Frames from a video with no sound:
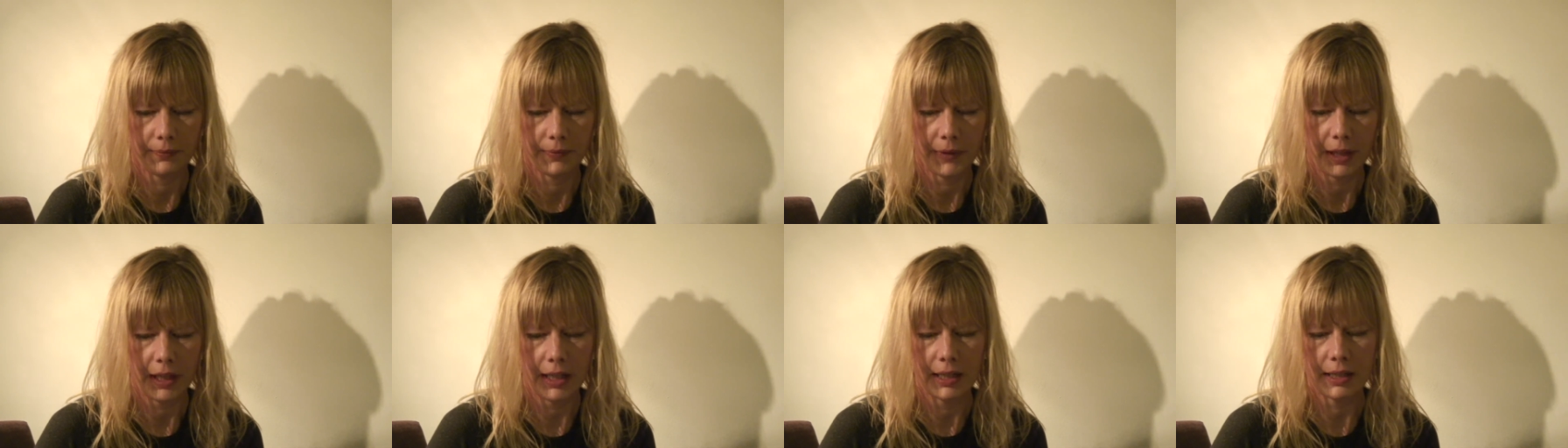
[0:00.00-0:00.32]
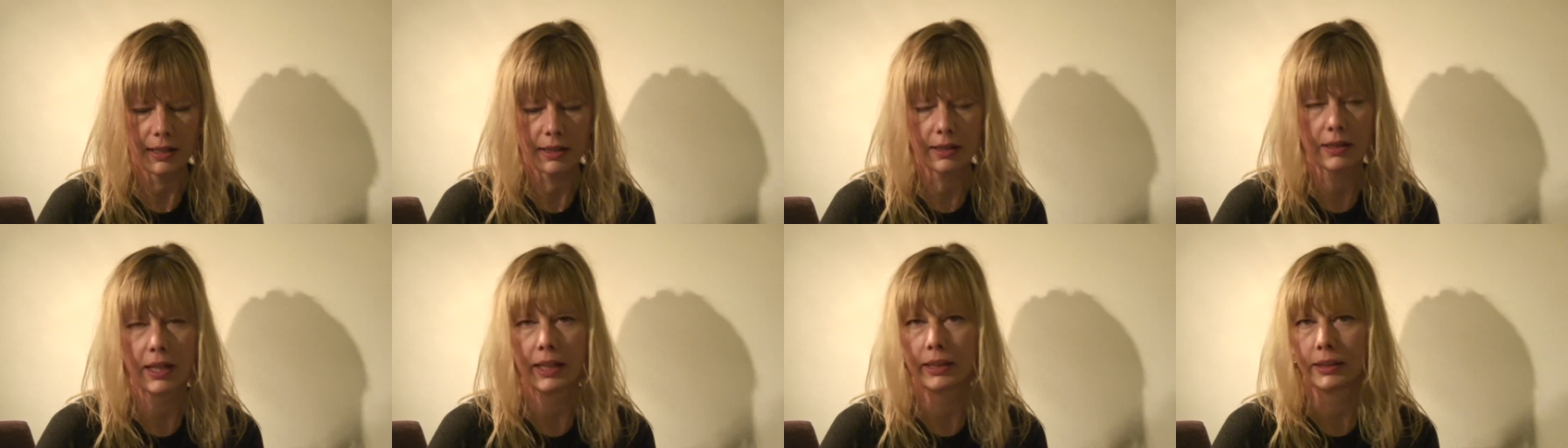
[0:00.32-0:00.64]

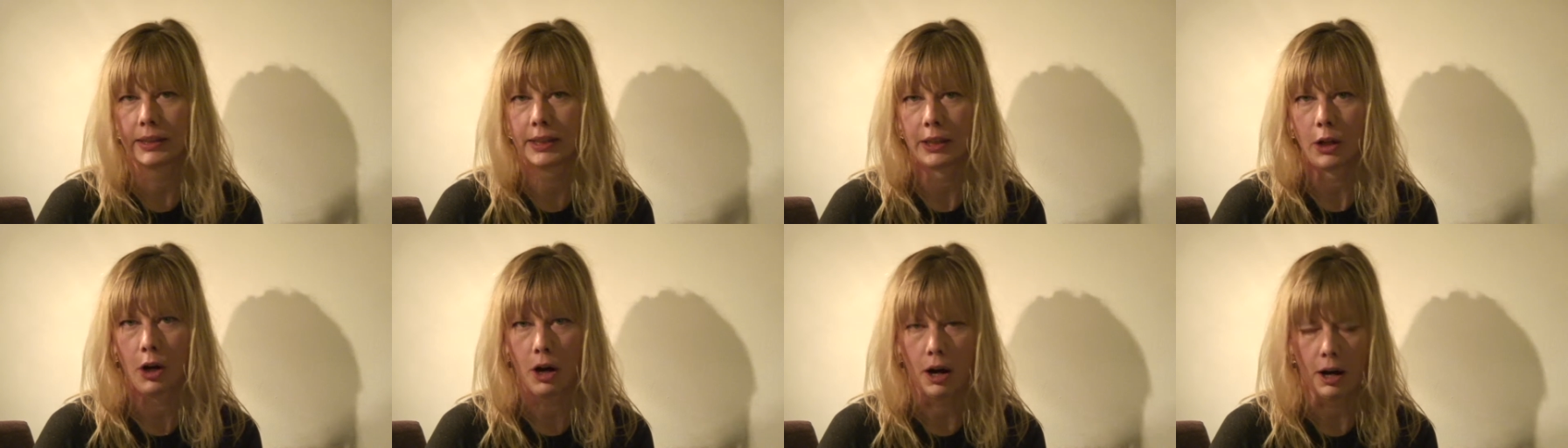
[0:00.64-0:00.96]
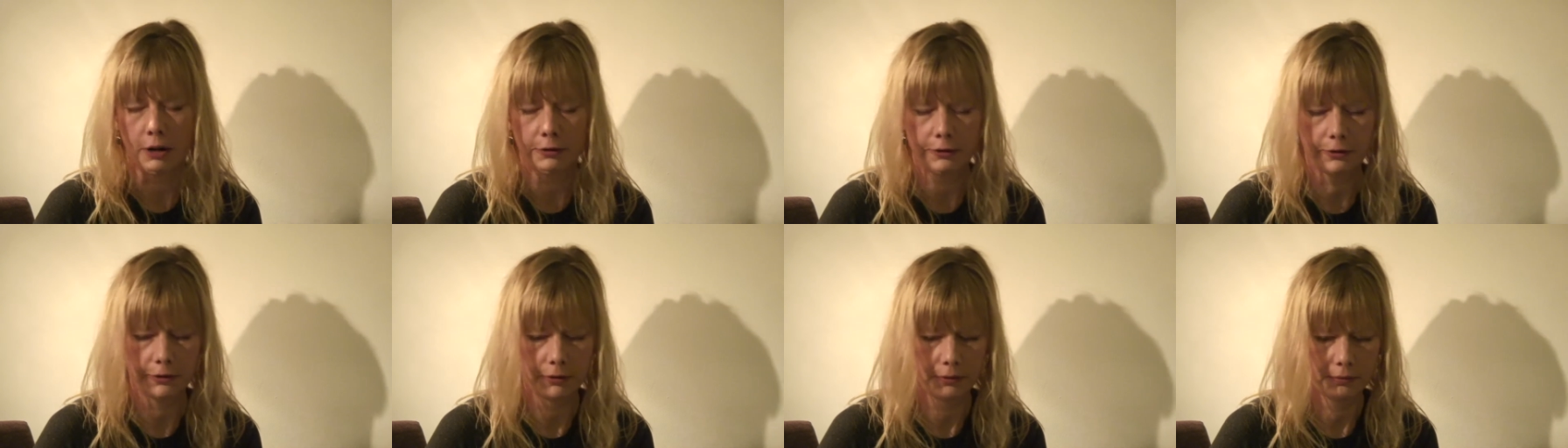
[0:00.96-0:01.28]
He's slightly
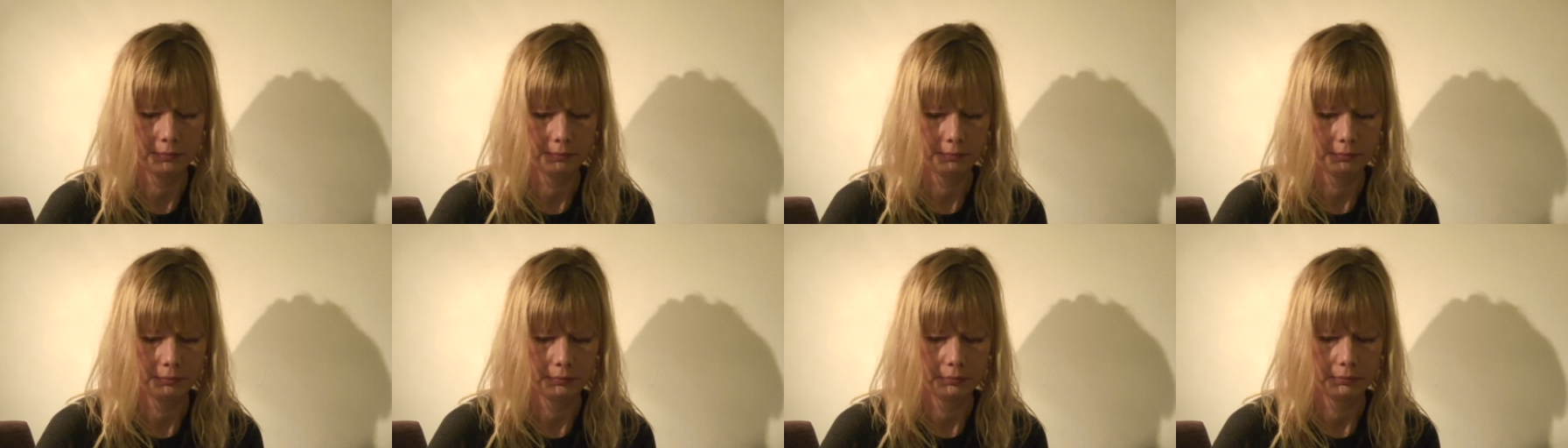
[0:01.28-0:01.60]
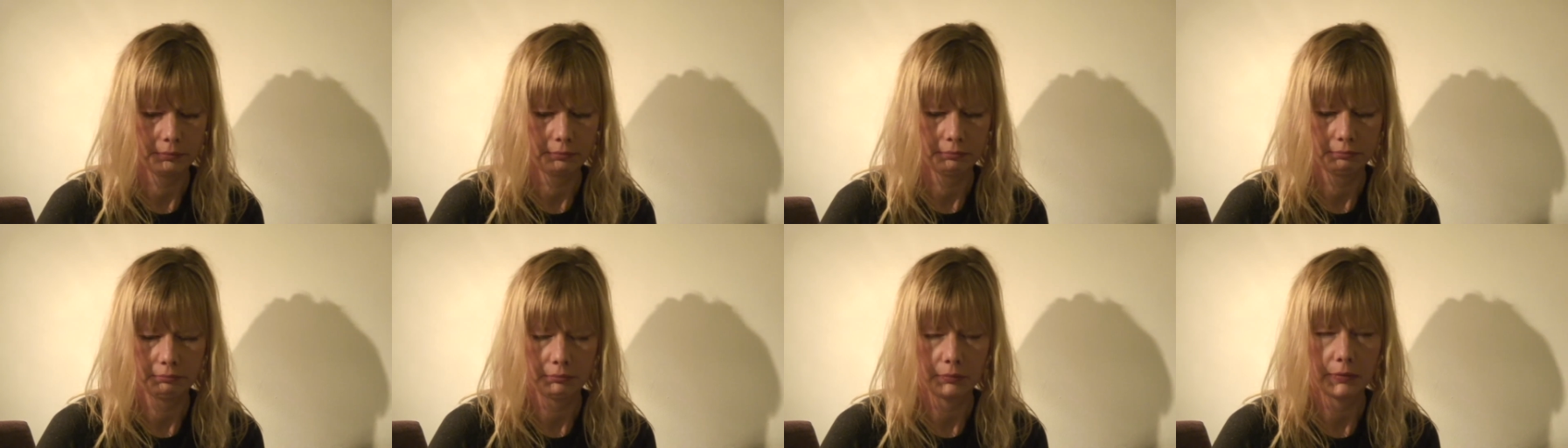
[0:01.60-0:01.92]
off.
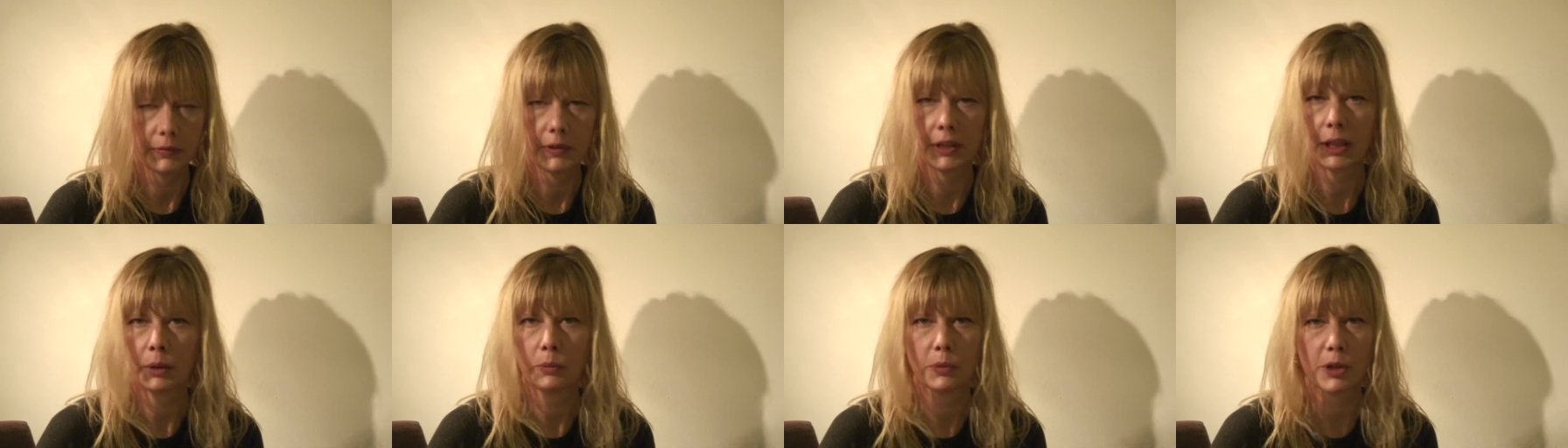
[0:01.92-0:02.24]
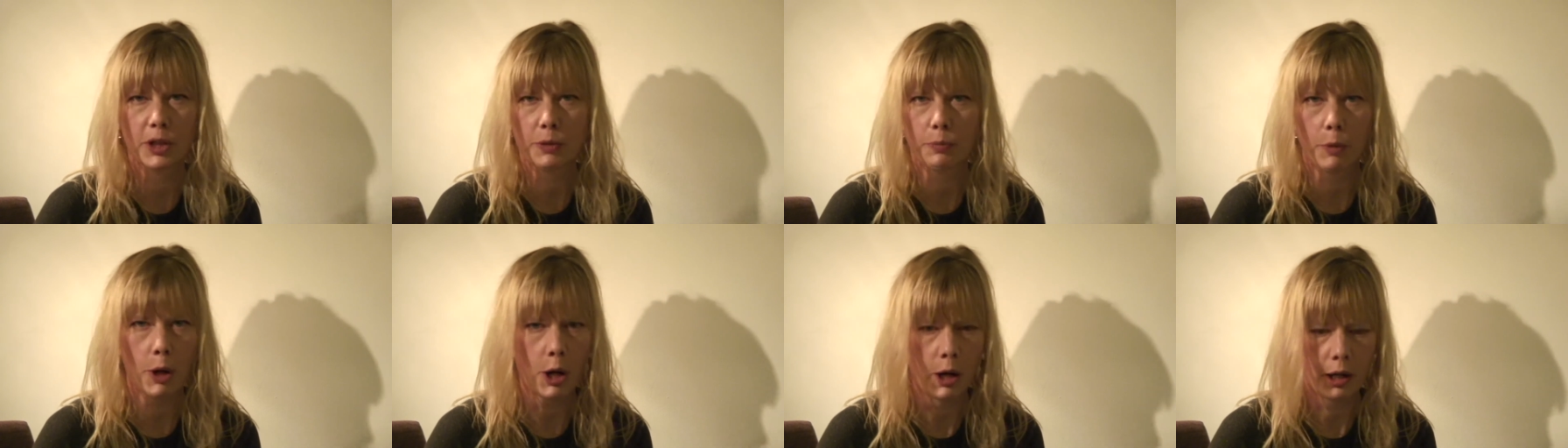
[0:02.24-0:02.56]
None
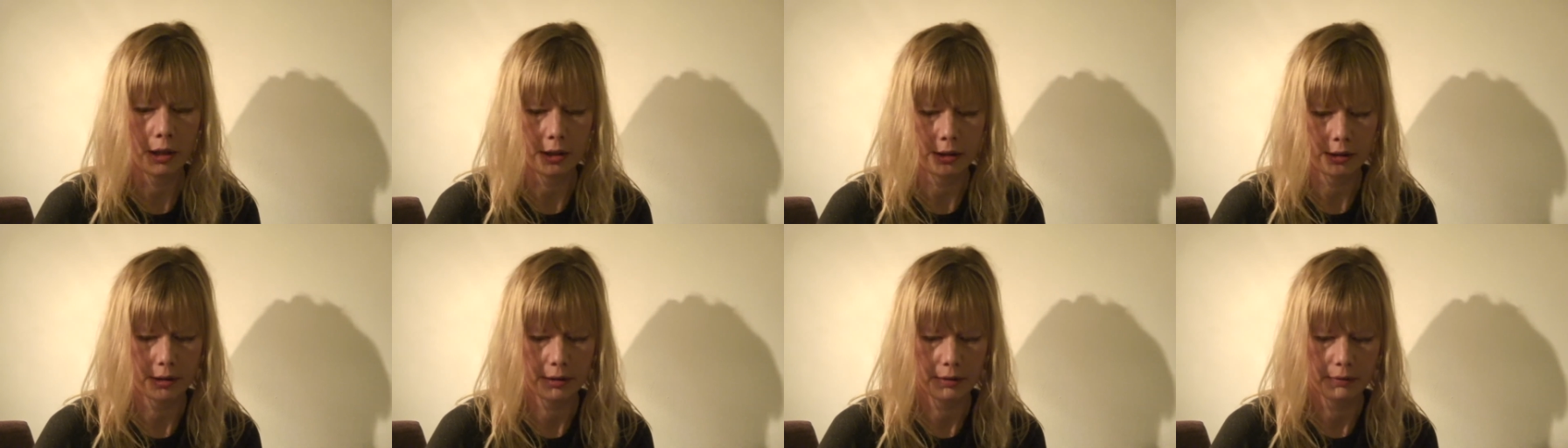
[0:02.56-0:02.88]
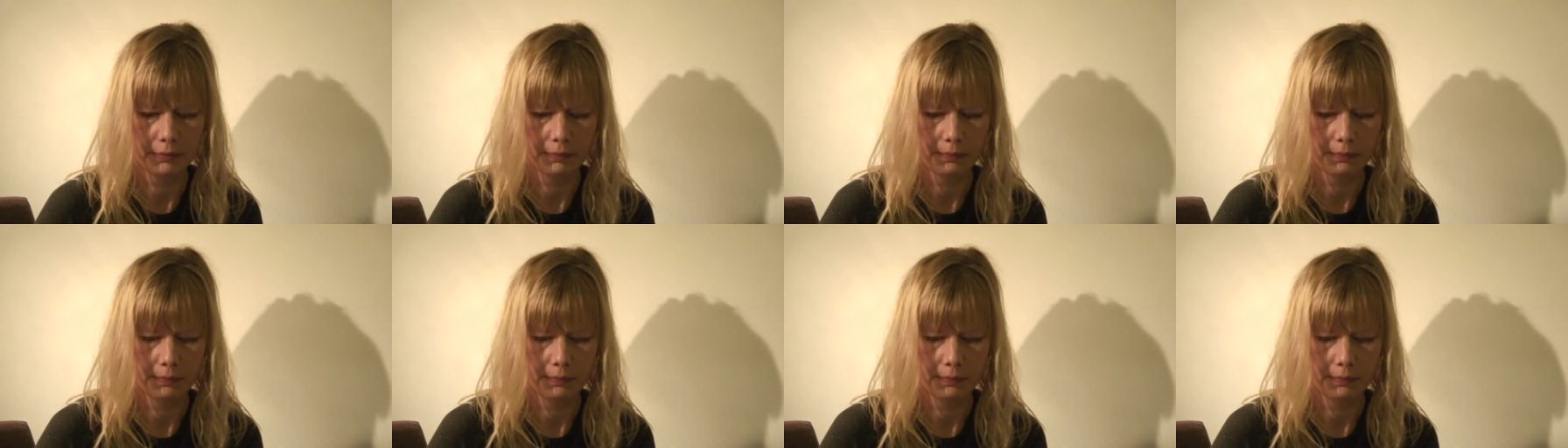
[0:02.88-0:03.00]
respond.